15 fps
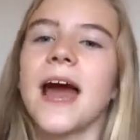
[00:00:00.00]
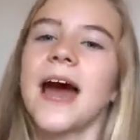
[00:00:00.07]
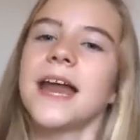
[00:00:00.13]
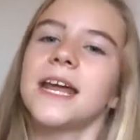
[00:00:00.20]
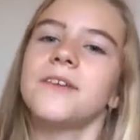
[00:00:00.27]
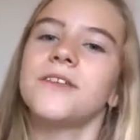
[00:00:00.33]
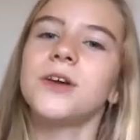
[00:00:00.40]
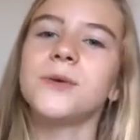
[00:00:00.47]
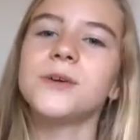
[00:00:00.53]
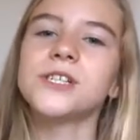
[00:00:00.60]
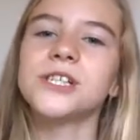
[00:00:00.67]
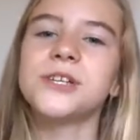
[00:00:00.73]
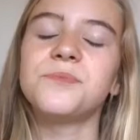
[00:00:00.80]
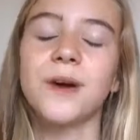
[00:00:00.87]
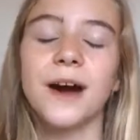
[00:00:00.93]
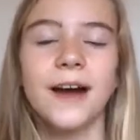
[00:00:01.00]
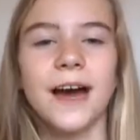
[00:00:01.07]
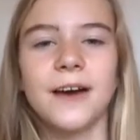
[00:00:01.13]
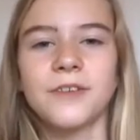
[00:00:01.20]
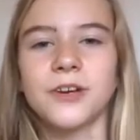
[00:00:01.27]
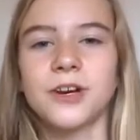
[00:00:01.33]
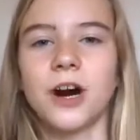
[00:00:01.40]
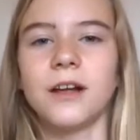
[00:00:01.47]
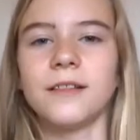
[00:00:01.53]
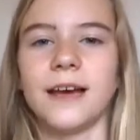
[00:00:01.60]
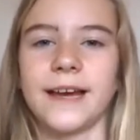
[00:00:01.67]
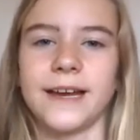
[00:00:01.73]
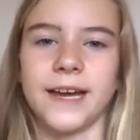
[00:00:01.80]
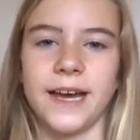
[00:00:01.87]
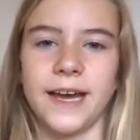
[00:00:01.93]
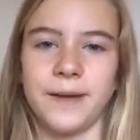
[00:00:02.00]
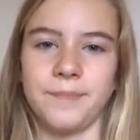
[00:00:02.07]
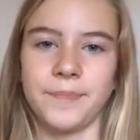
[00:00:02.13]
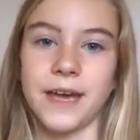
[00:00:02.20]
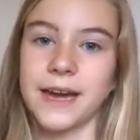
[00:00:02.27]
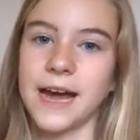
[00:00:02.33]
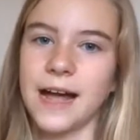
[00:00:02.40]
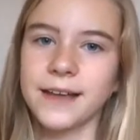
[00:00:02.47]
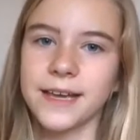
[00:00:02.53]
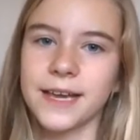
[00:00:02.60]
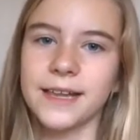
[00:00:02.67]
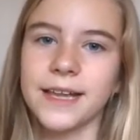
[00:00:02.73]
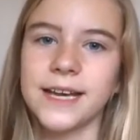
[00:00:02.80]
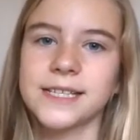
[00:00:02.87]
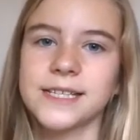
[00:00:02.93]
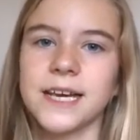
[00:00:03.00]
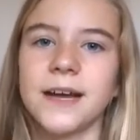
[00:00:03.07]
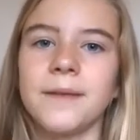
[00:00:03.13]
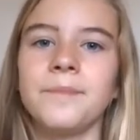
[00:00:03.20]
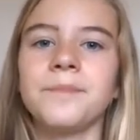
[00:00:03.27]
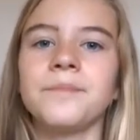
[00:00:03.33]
And if you're wondering why I haven't got like a calculator,